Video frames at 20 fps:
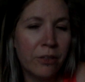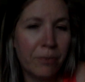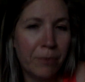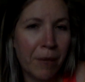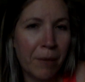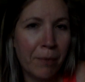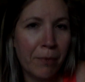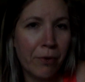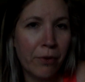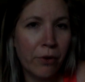of
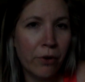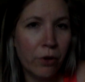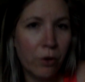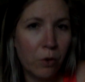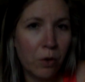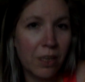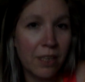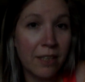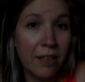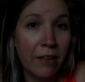people
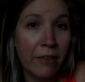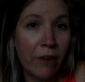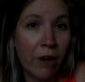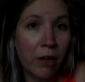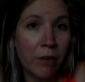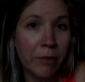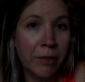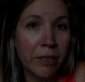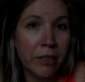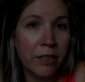who are
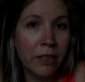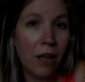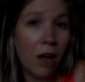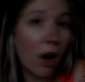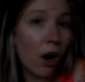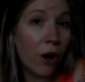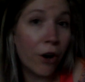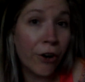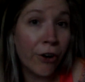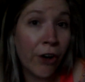self-harmers
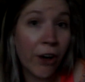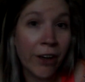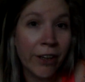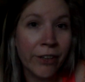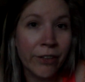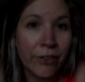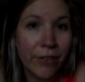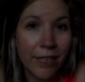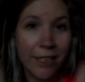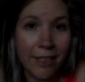are not
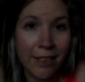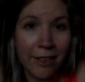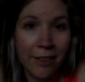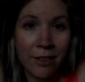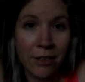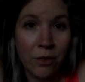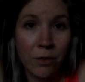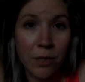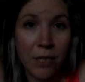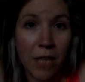interested
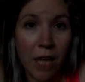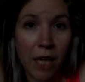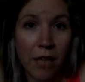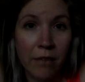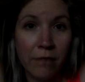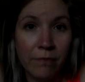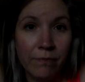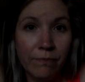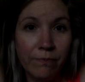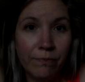in
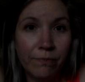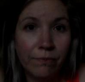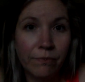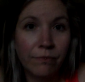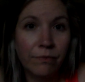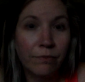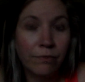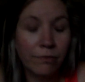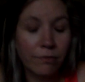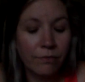suicide.
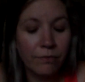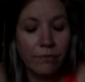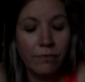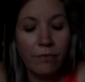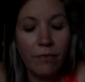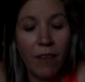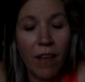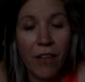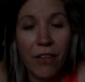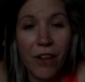
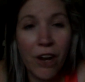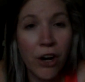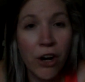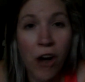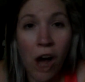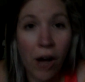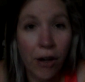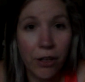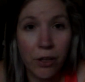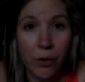They're
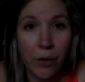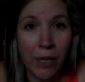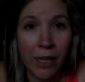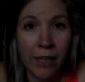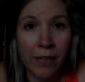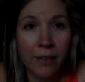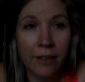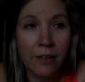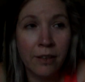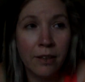not doing
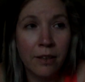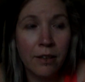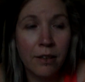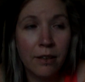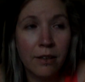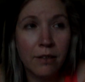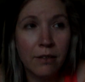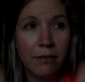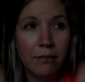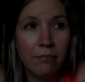it
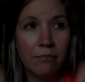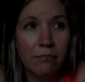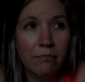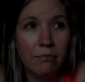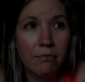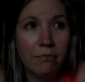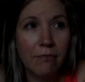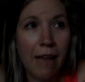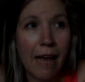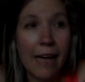
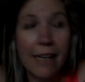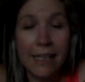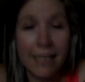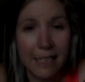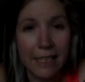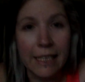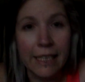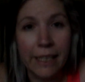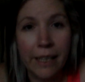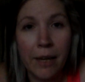as
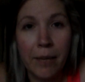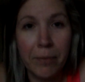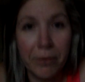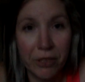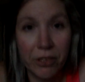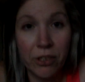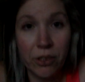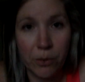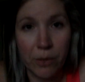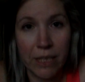a lead up
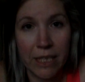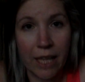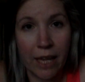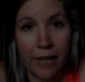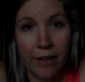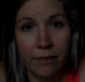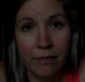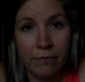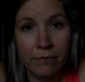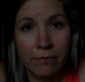to
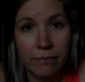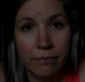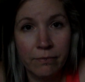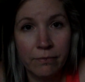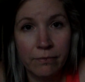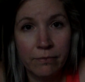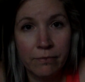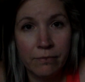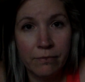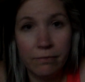suicide.
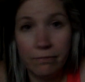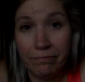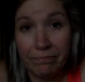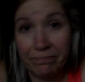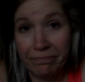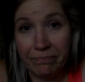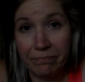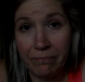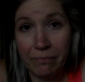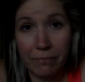
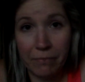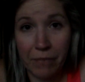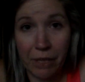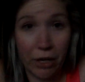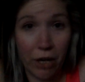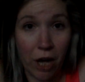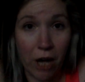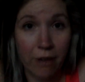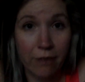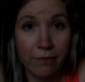
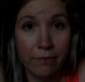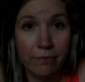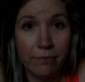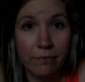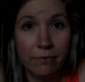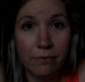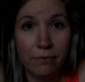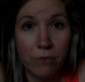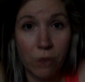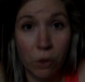They're not.
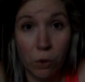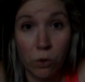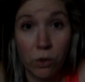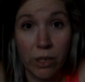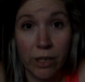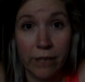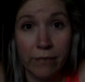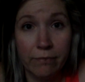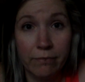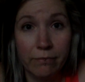Google
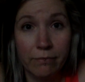it.